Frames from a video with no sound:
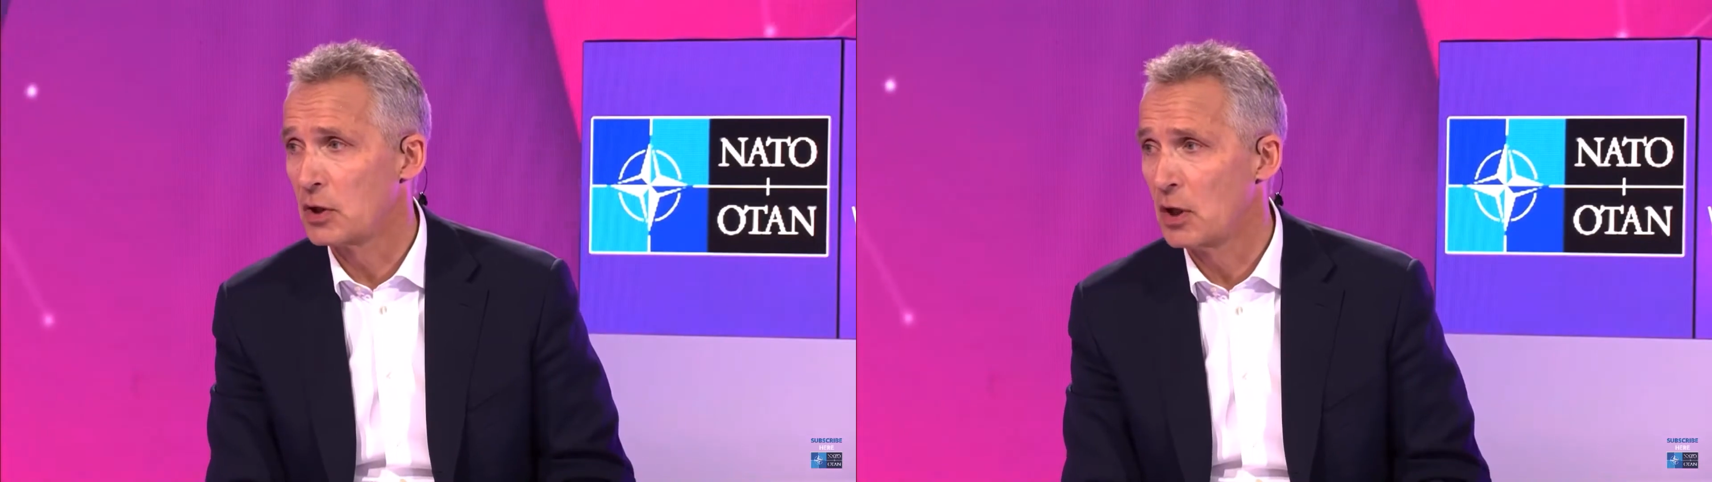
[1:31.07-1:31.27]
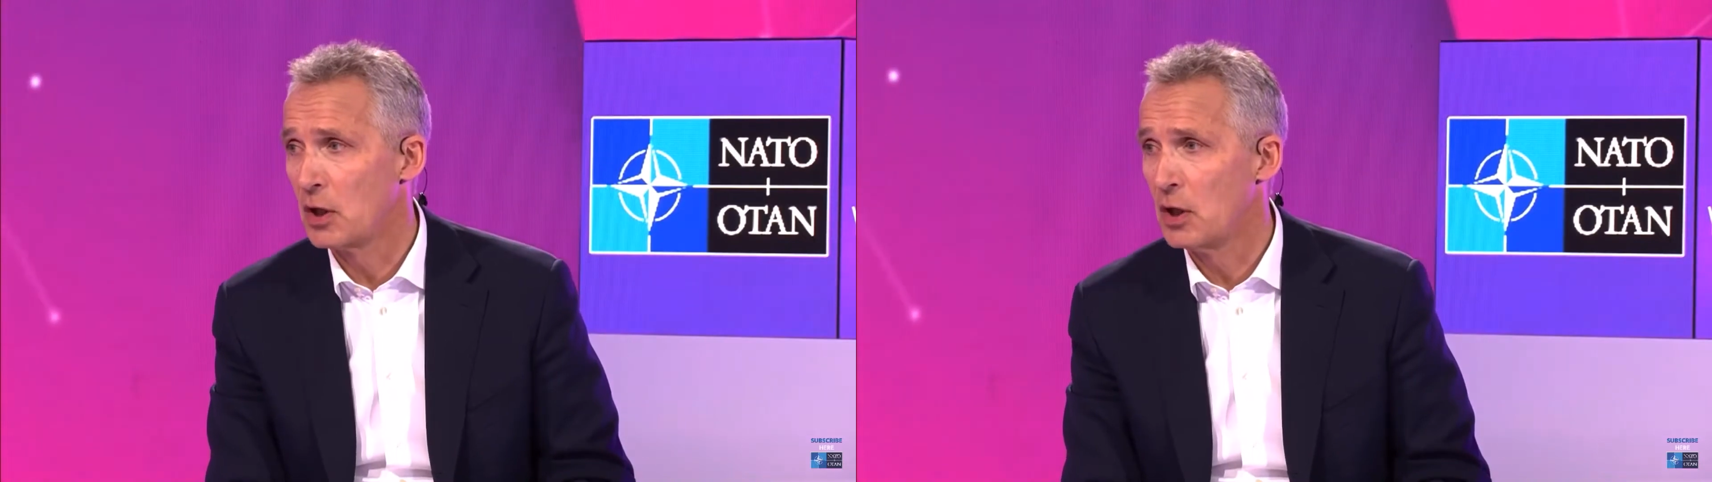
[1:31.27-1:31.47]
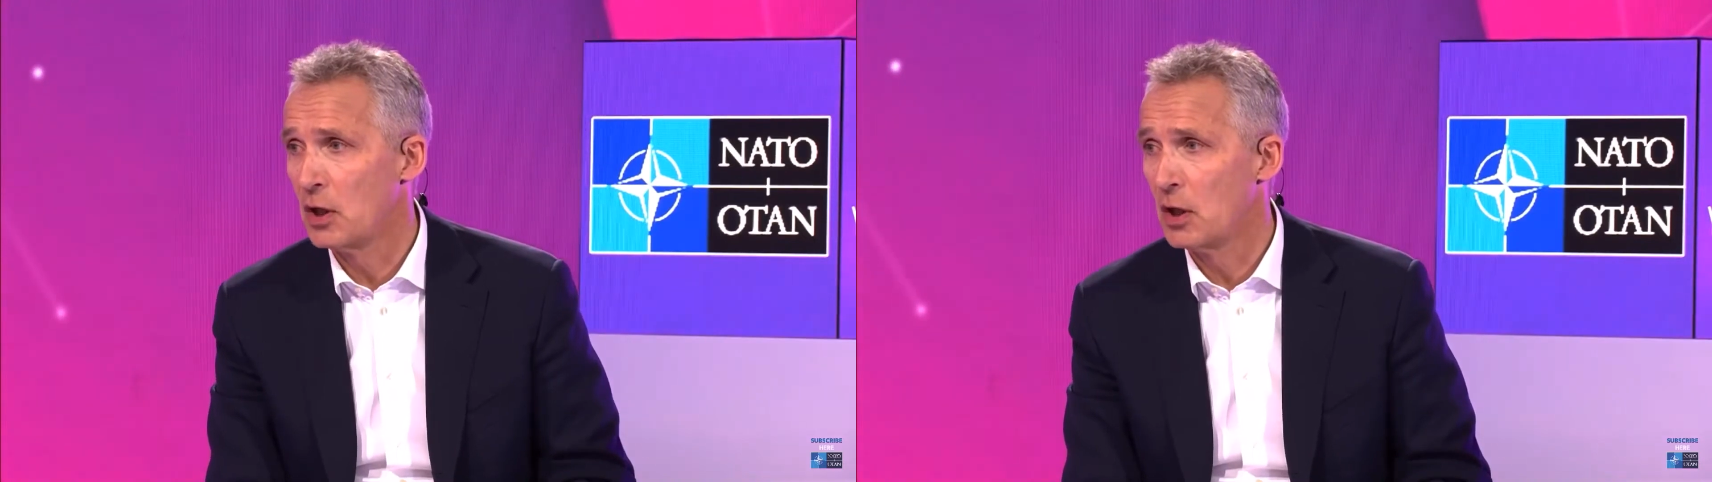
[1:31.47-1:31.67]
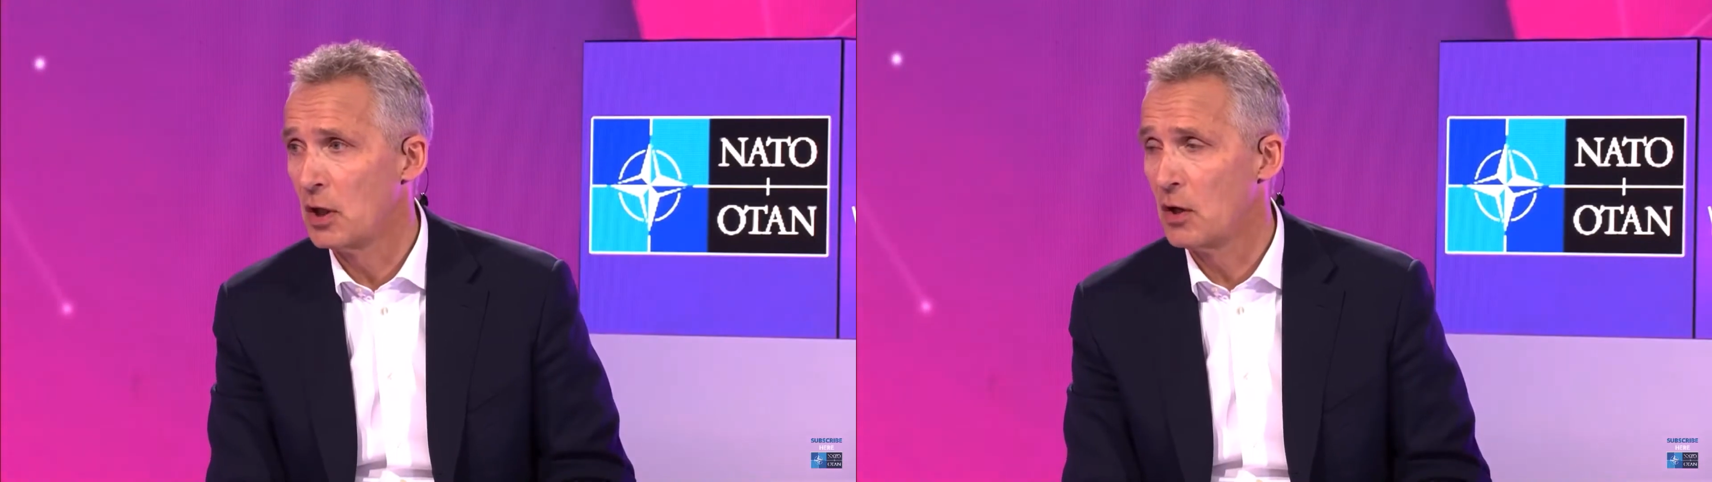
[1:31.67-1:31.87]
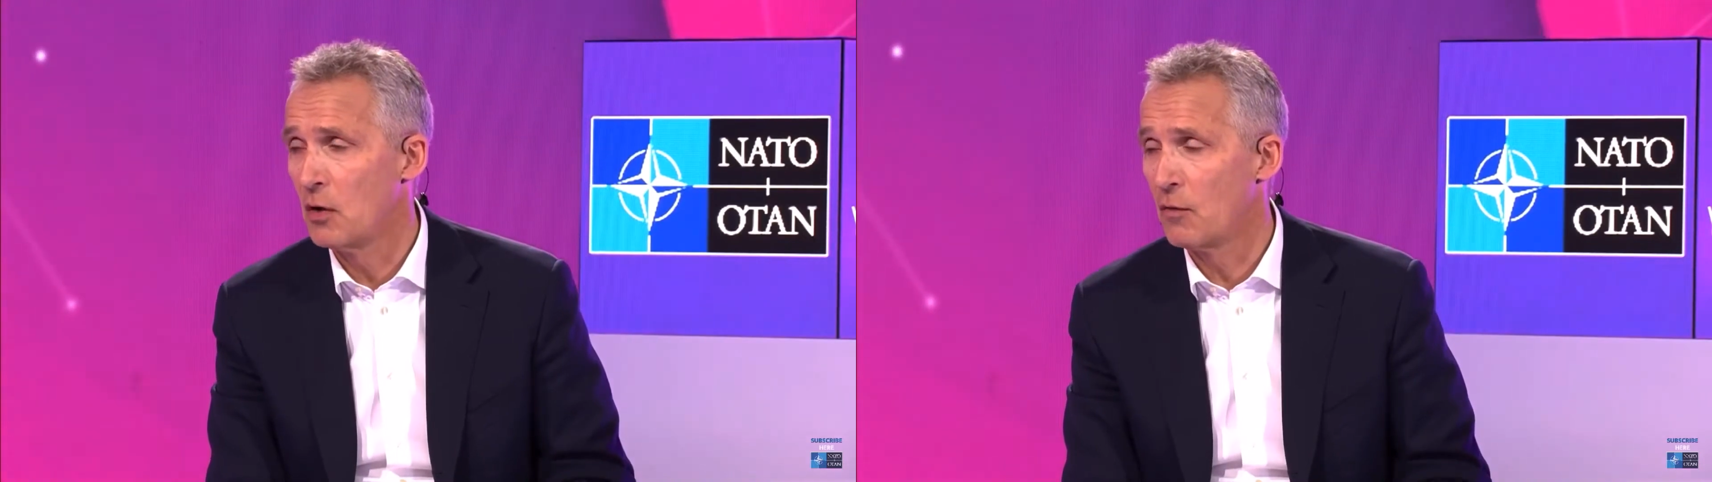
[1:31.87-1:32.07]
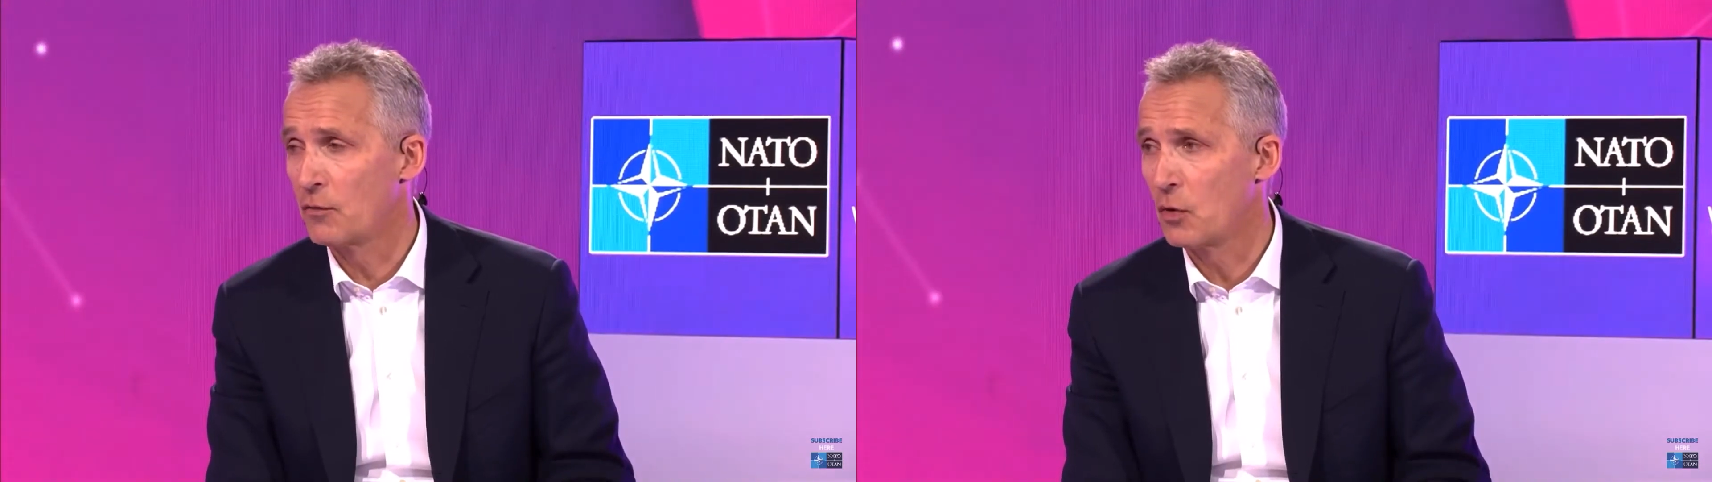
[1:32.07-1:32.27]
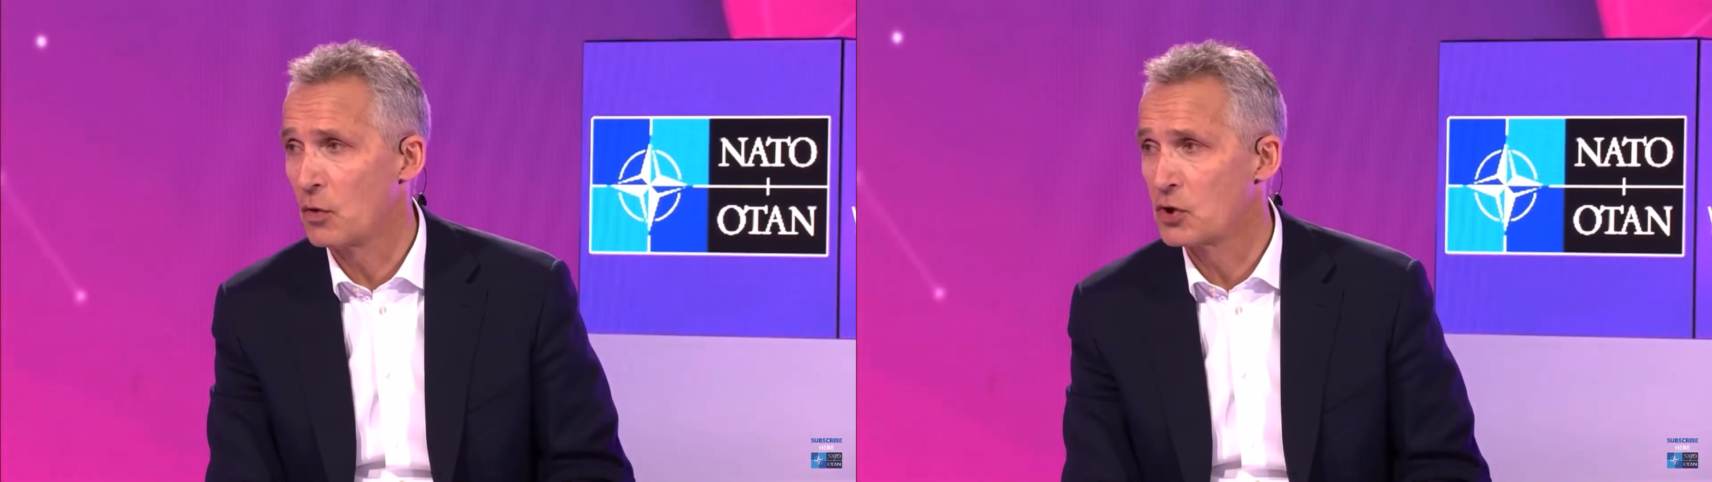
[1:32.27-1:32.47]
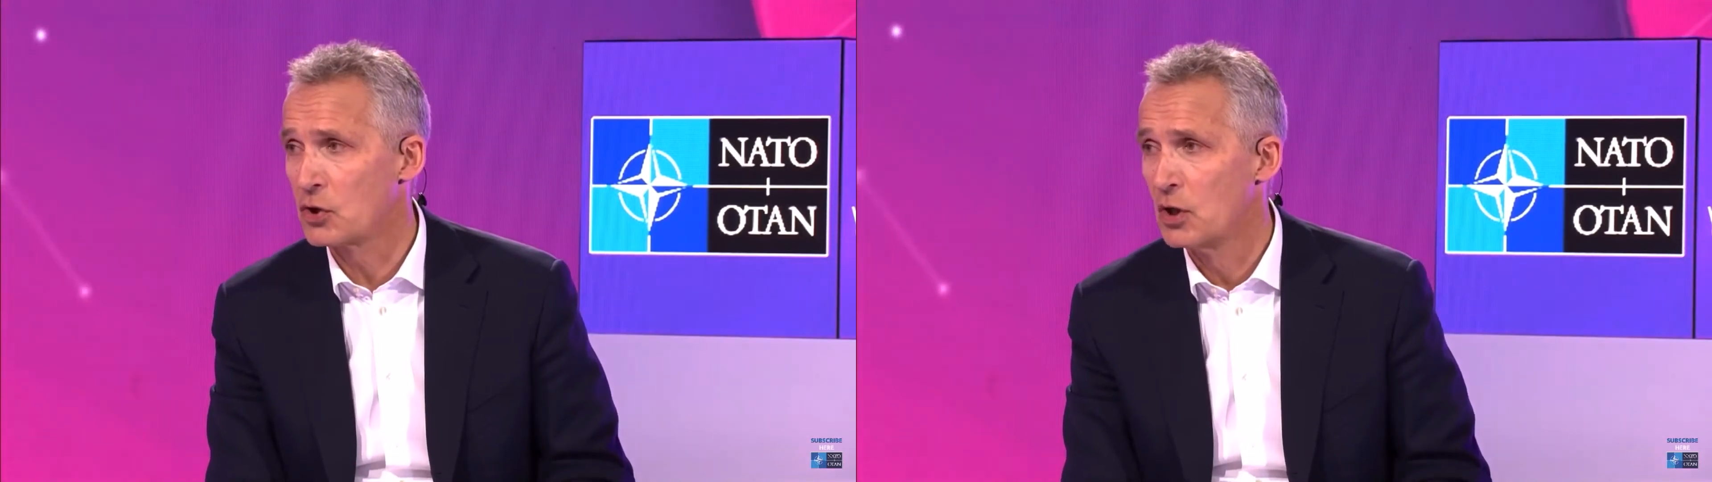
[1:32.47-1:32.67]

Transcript: of course,